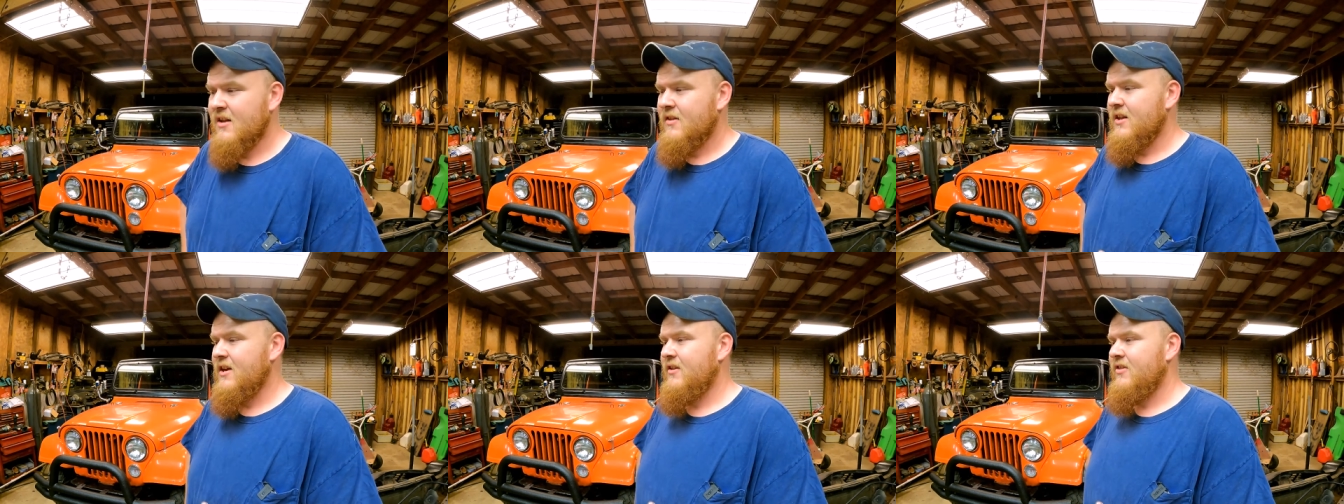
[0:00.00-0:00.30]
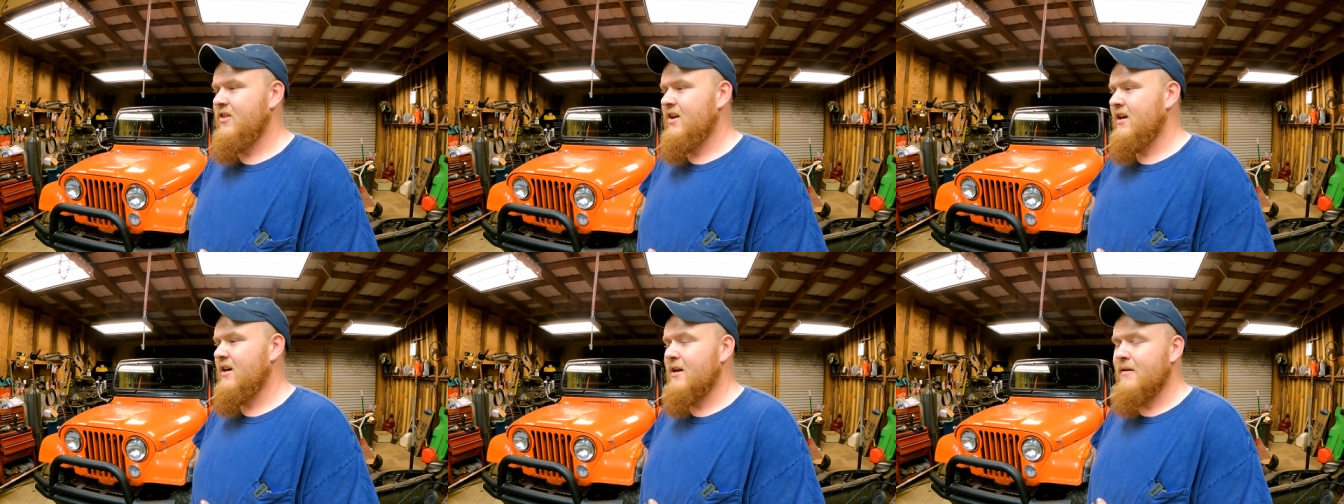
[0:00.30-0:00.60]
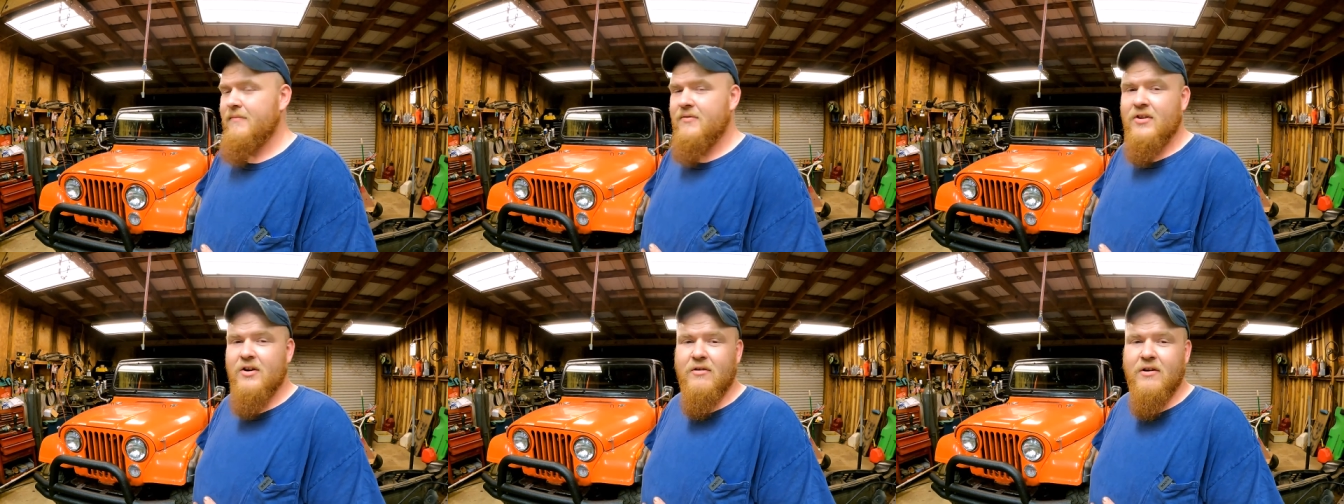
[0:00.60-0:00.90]
They think
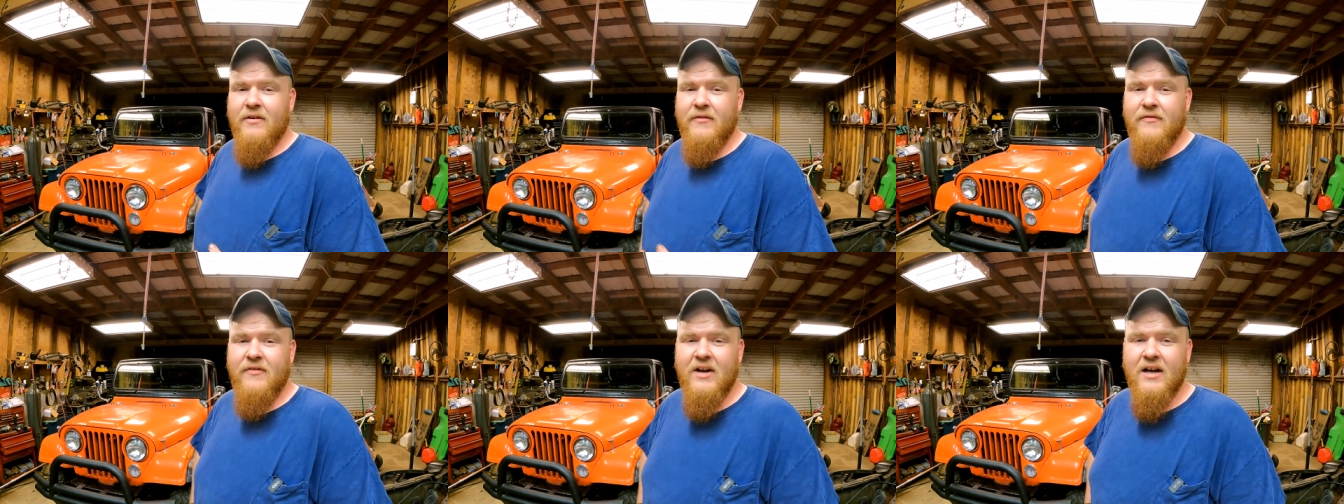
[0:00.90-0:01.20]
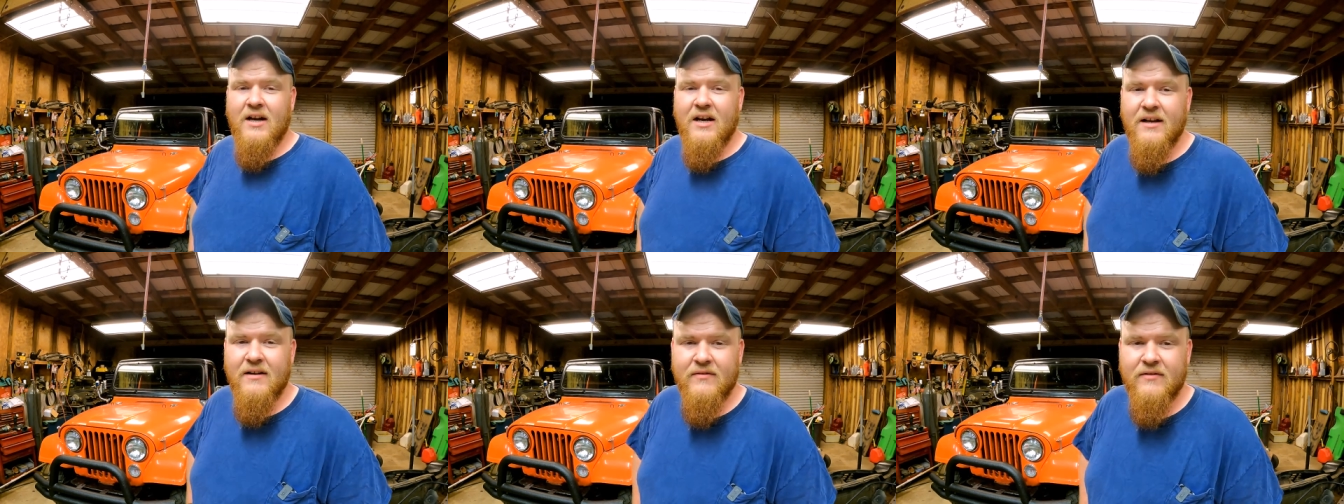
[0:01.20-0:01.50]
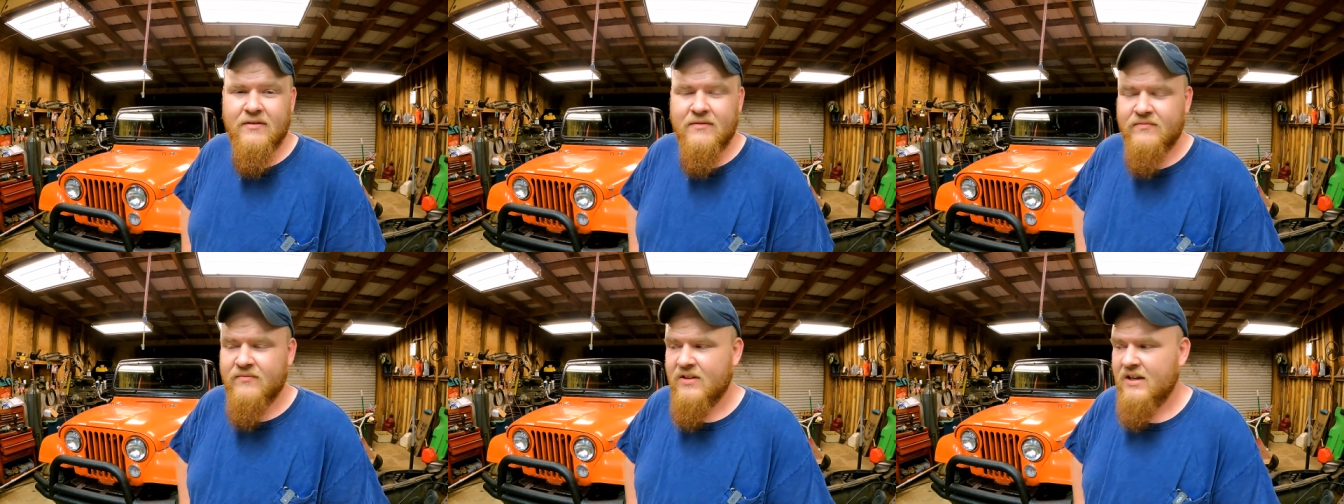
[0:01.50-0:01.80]
I'm
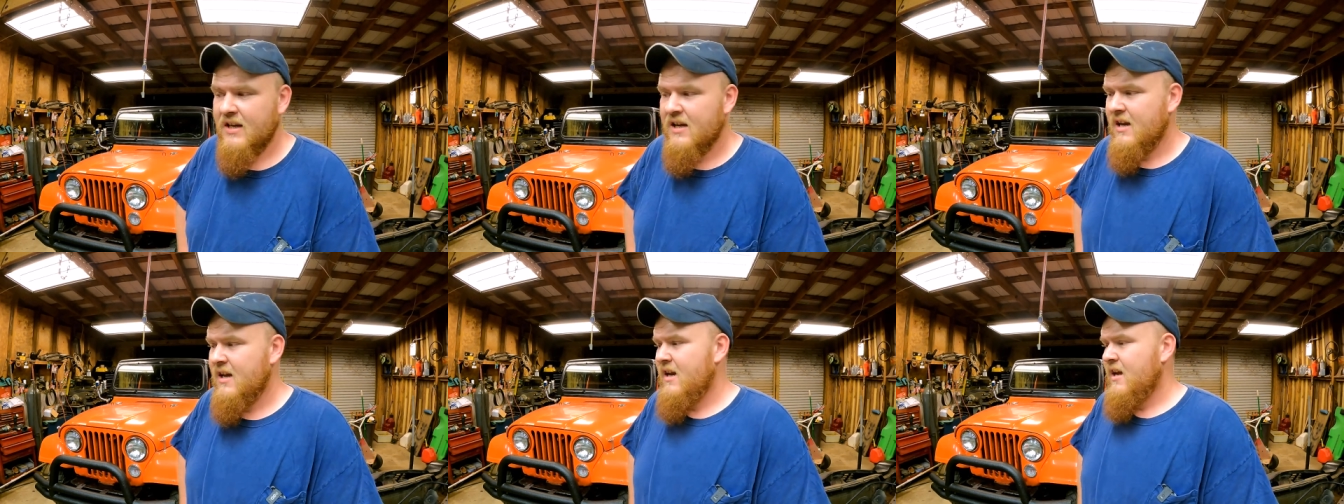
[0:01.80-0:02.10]
35.